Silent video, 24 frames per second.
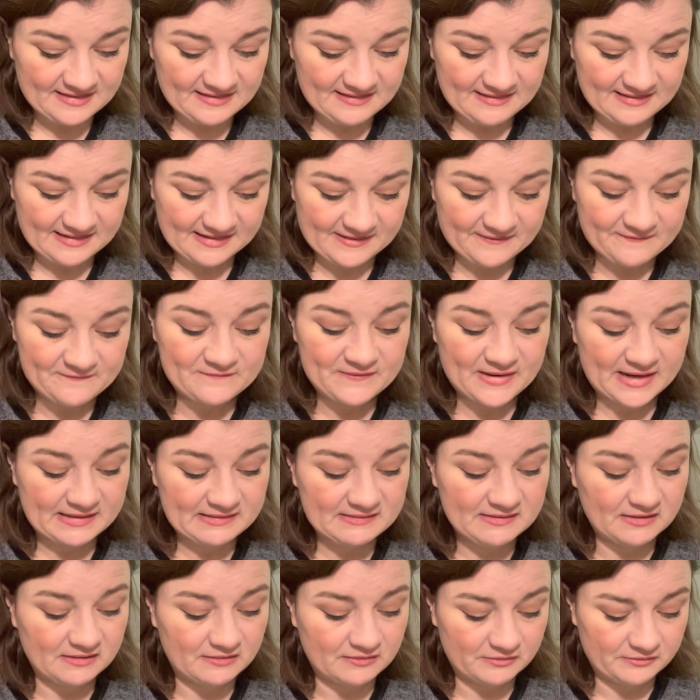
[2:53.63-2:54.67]
like a
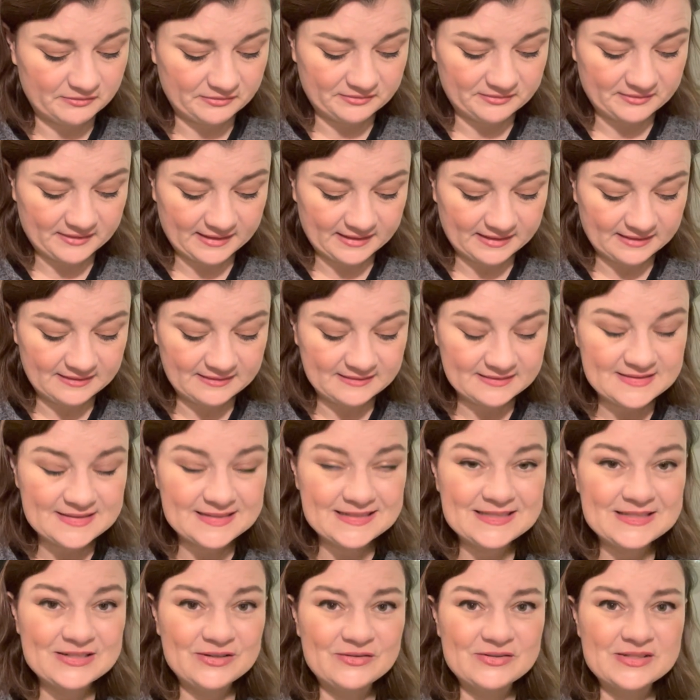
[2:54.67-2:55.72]
fangirl thing to
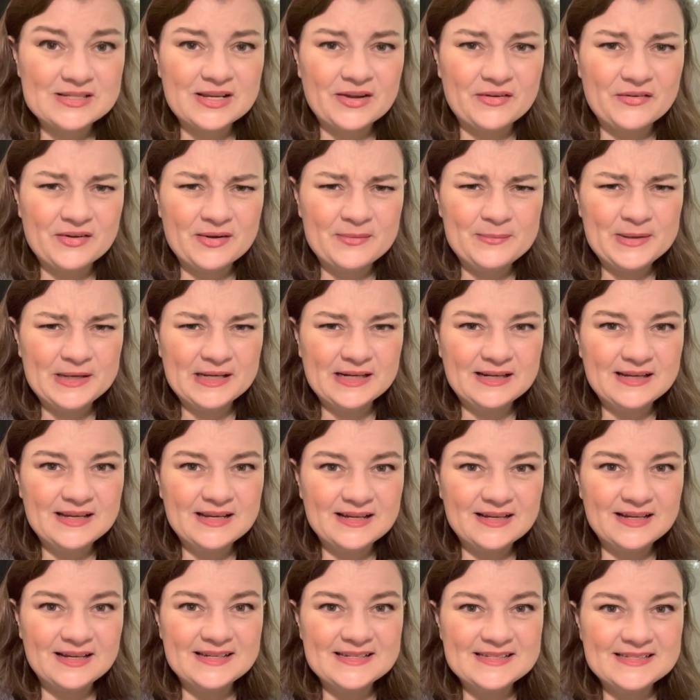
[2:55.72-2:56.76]
start it going. I mean,
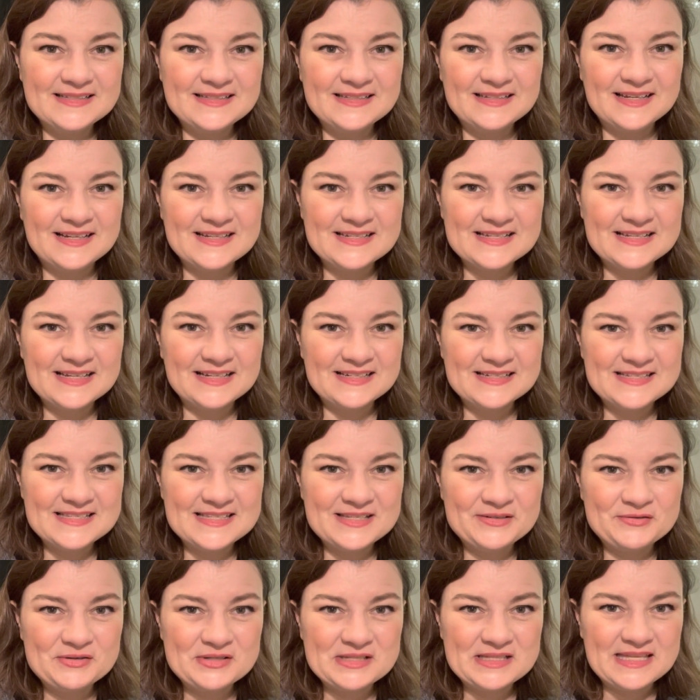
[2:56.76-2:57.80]
I
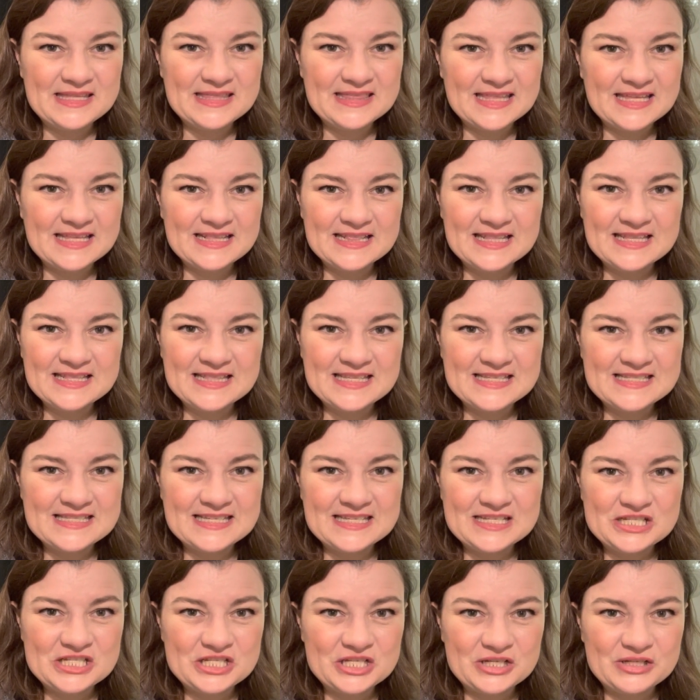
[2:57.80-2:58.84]
seriously think that this
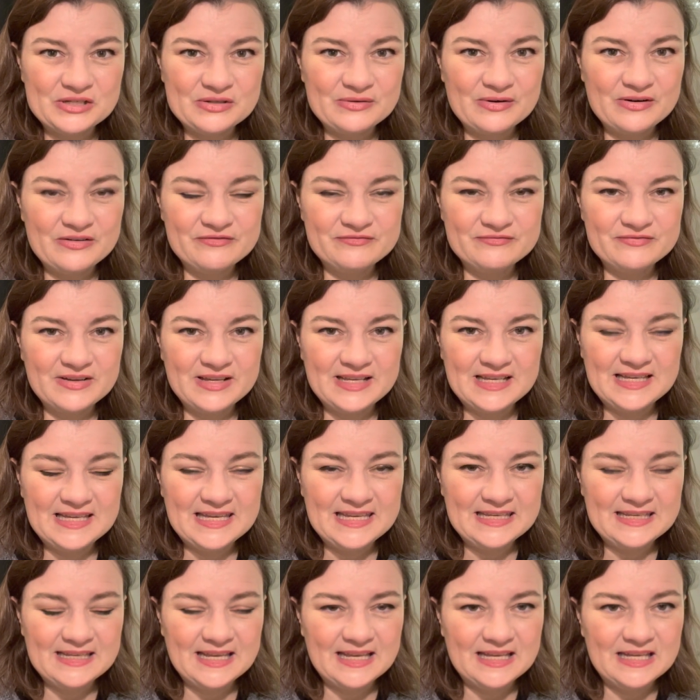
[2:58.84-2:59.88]
issue of
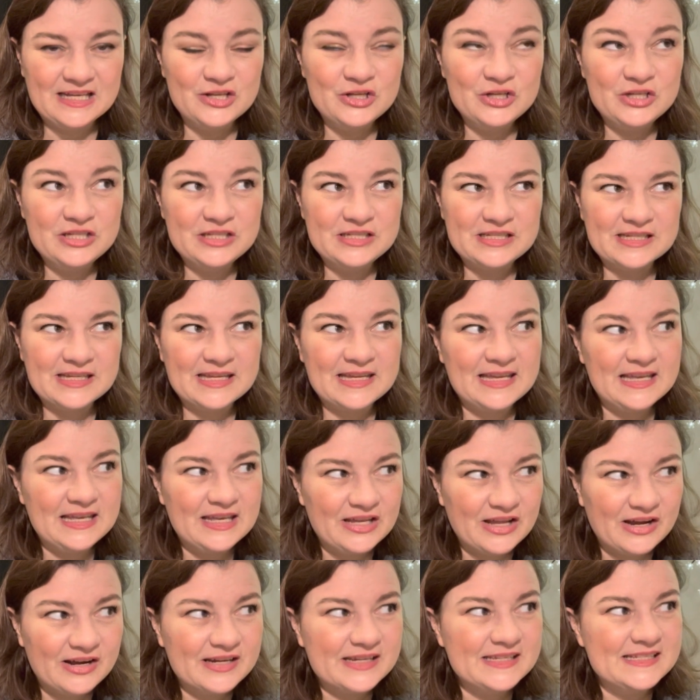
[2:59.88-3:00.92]

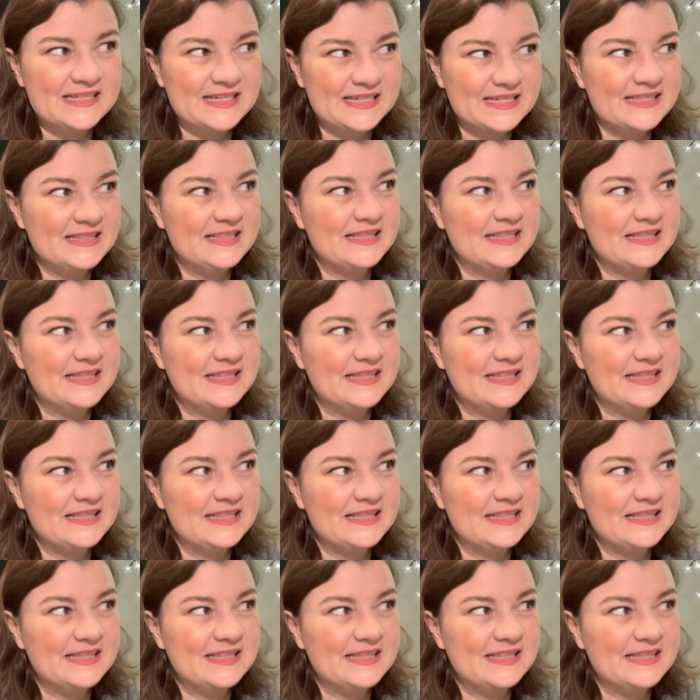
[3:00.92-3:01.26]
eliding